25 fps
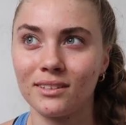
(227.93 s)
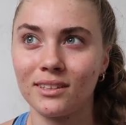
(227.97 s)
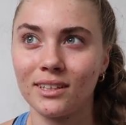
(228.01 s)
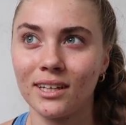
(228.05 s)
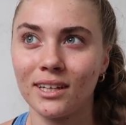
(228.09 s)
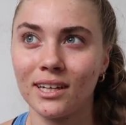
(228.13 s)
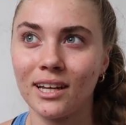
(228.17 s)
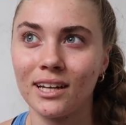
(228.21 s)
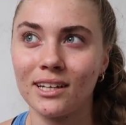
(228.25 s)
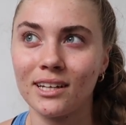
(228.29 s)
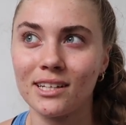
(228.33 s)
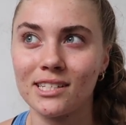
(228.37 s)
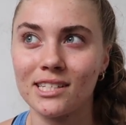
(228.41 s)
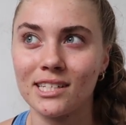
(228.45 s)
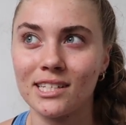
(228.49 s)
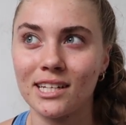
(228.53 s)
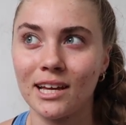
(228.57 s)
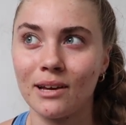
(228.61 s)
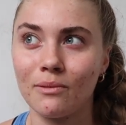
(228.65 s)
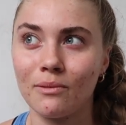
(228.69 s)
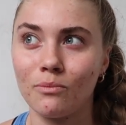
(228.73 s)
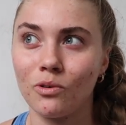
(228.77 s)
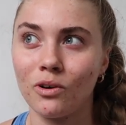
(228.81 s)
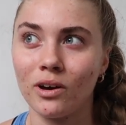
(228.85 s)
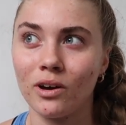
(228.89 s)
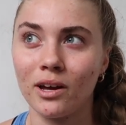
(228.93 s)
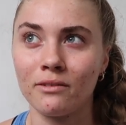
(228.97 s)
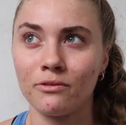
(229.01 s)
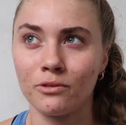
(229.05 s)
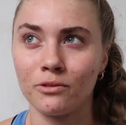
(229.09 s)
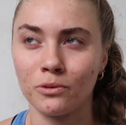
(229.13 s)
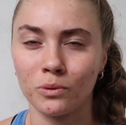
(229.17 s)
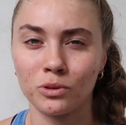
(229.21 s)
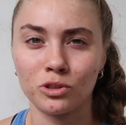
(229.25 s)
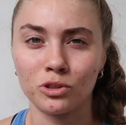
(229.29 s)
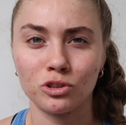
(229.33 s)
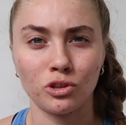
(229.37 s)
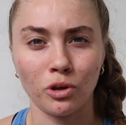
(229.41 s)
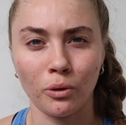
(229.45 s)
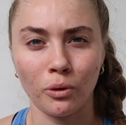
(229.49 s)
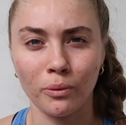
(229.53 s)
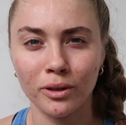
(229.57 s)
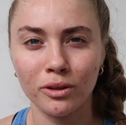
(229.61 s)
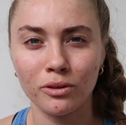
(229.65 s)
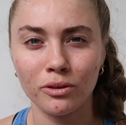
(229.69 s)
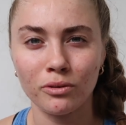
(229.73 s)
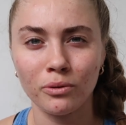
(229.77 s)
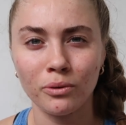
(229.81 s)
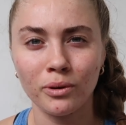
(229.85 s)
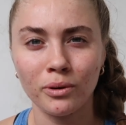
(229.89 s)
can understand what everyone's
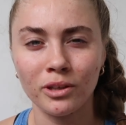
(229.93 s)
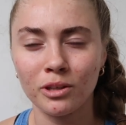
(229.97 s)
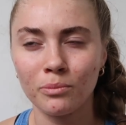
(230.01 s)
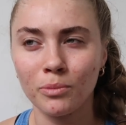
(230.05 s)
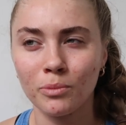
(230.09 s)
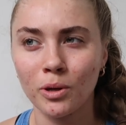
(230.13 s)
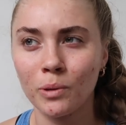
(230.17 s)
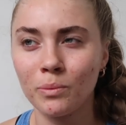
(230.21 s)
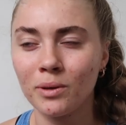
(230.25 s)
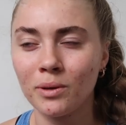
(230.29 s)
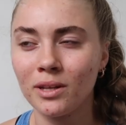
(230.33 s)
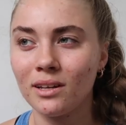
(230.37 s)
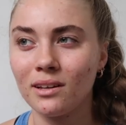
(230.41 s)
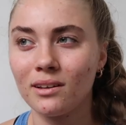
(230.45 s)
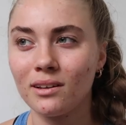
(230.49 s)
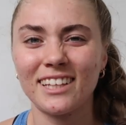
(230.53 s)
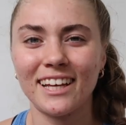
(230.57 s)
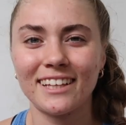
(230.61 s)
going through at the moment.